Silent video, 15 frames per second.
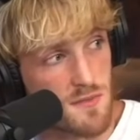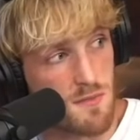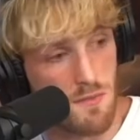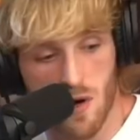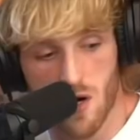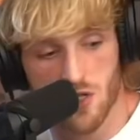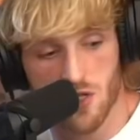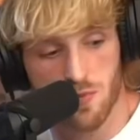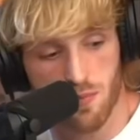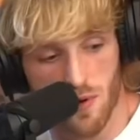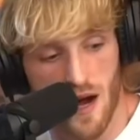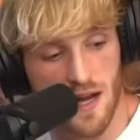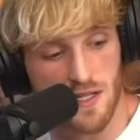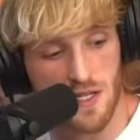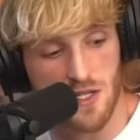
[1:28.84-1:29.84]
much
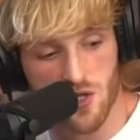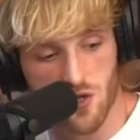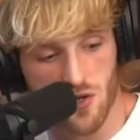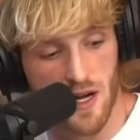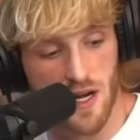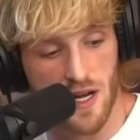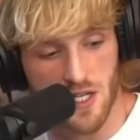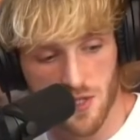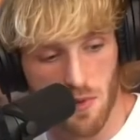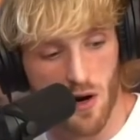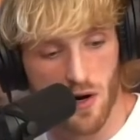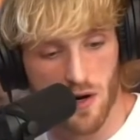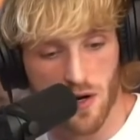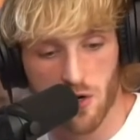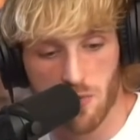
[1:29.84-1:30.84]
practice, training,
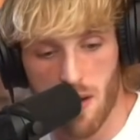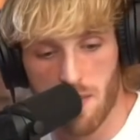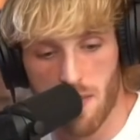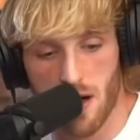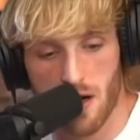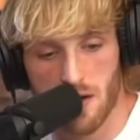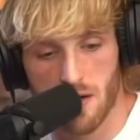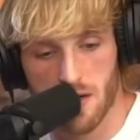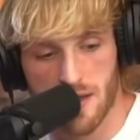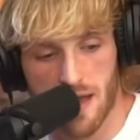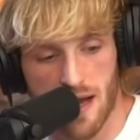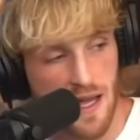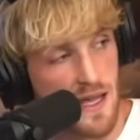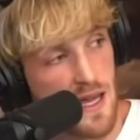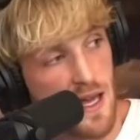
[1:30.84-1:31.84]
sparring under my belt that
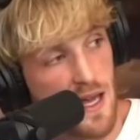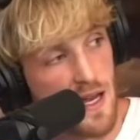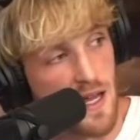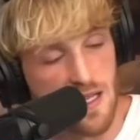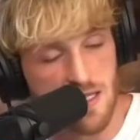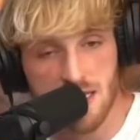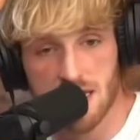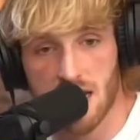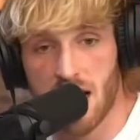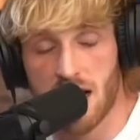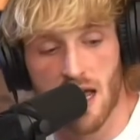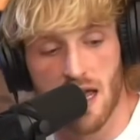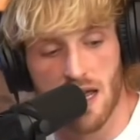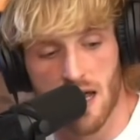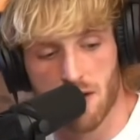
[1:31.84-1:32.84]
I can get against this guy.
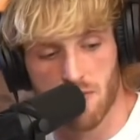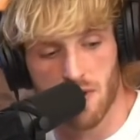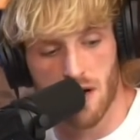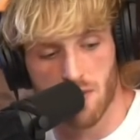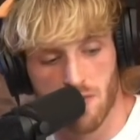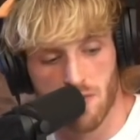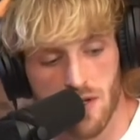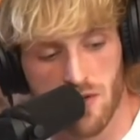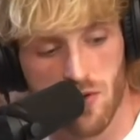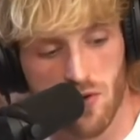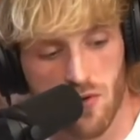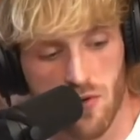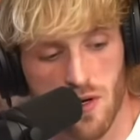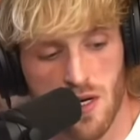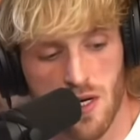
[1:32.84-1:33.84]
And I really
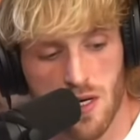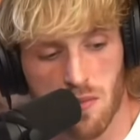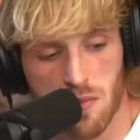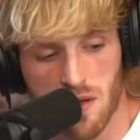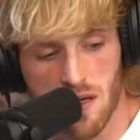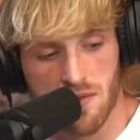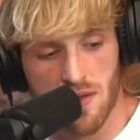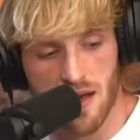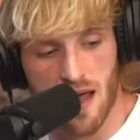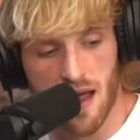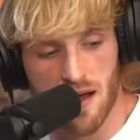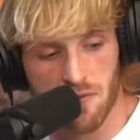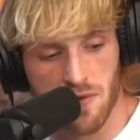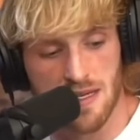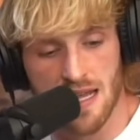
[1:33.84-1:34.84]
do believe that
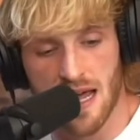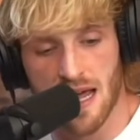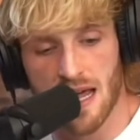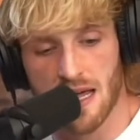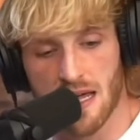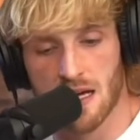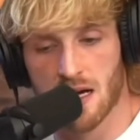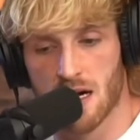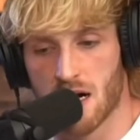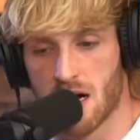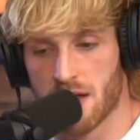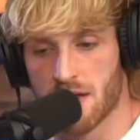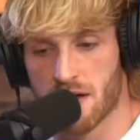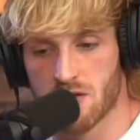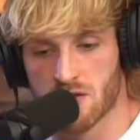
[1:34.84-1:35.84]
every day
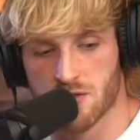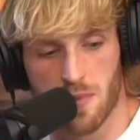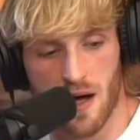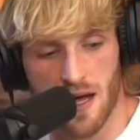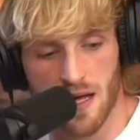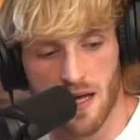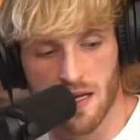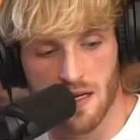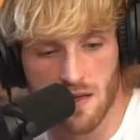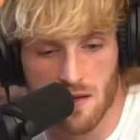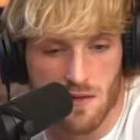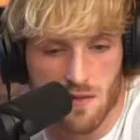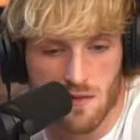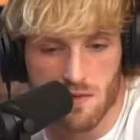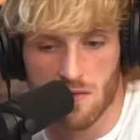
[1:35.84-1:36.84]
that goes by,
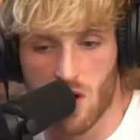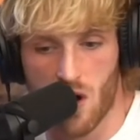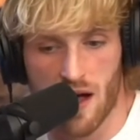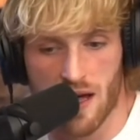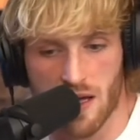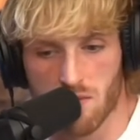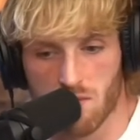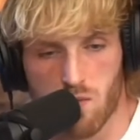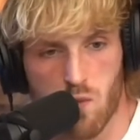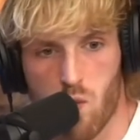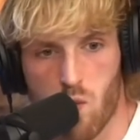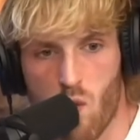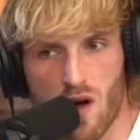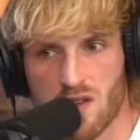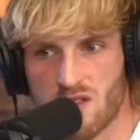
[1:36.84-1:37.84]
you know, I get
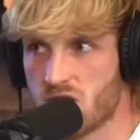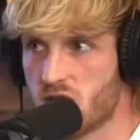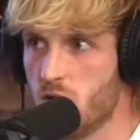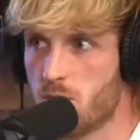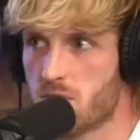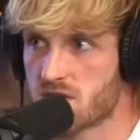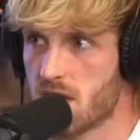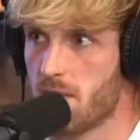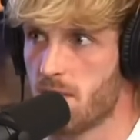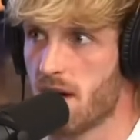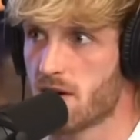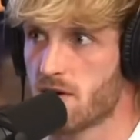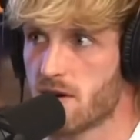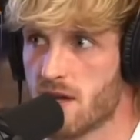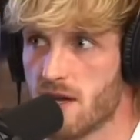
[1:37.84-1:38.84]
1 to 2%
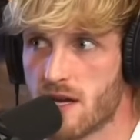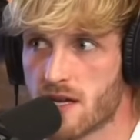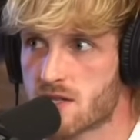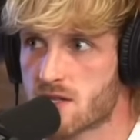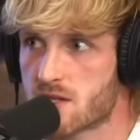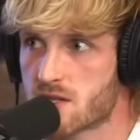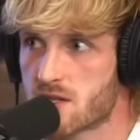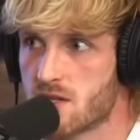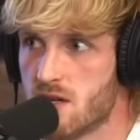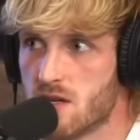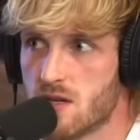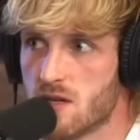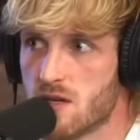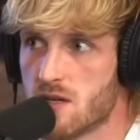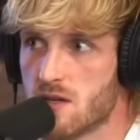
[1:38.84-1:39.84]
better and he gets
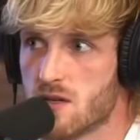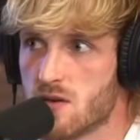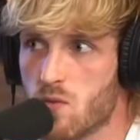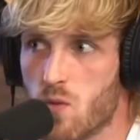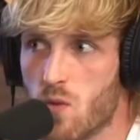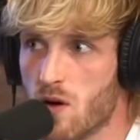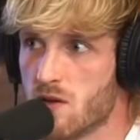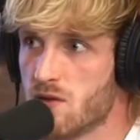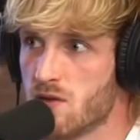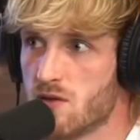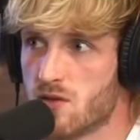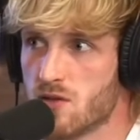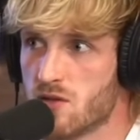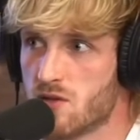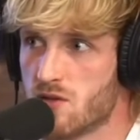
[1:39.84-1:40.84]
1
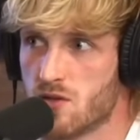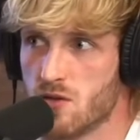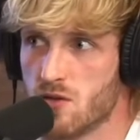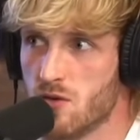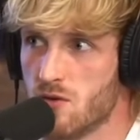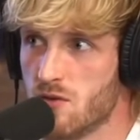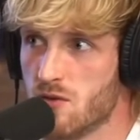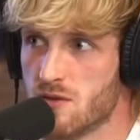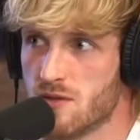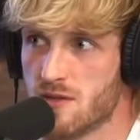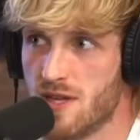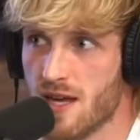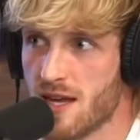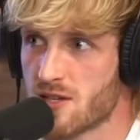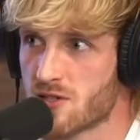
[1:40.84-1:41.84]
to 2
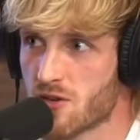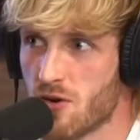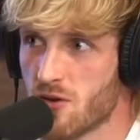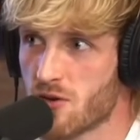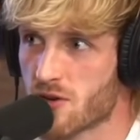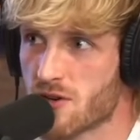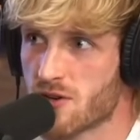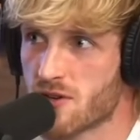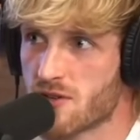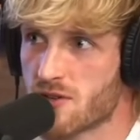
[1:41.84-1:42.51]
days older.